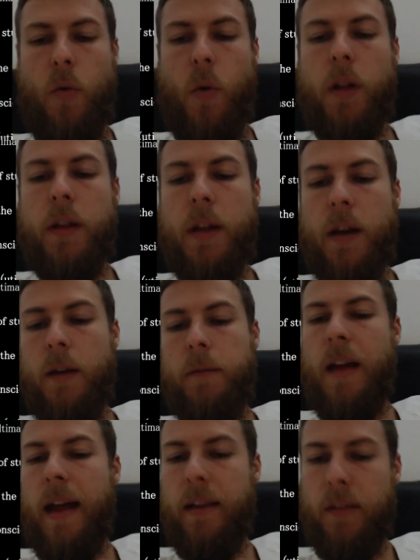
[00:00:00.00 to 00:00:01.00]

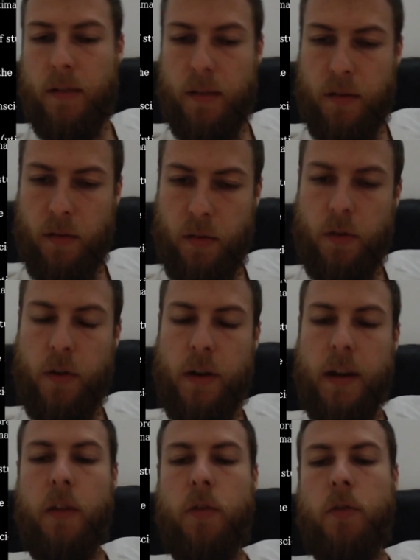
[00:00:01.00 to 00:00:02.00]
qualia has a certain
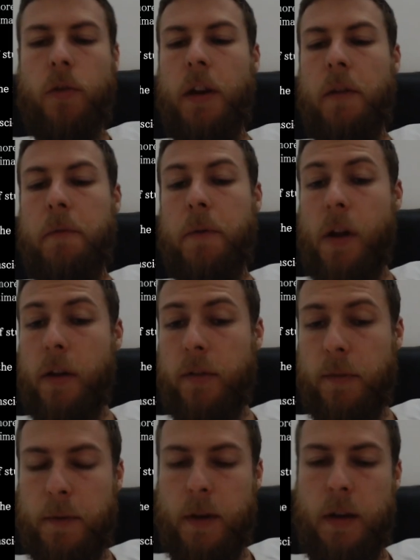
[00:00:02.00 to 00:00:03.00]
history in
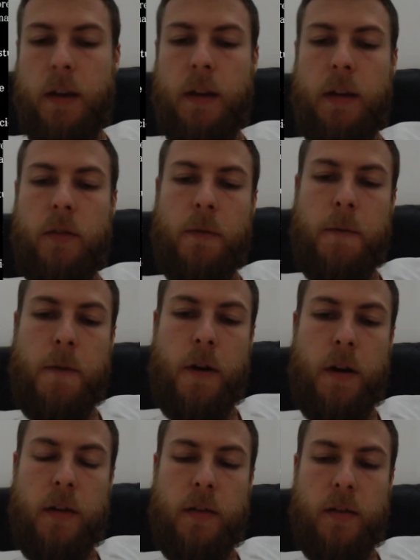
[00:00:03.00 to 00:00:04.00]
philosophy
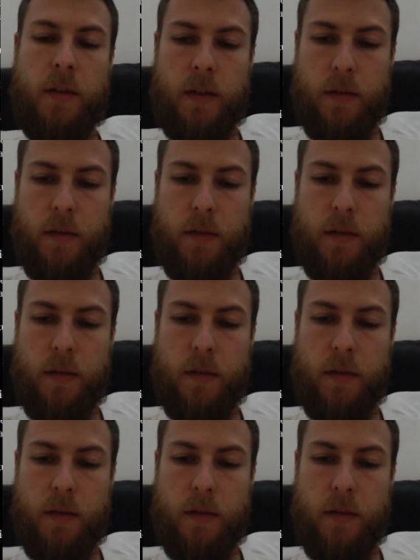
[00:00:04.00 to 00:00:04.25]
insofar as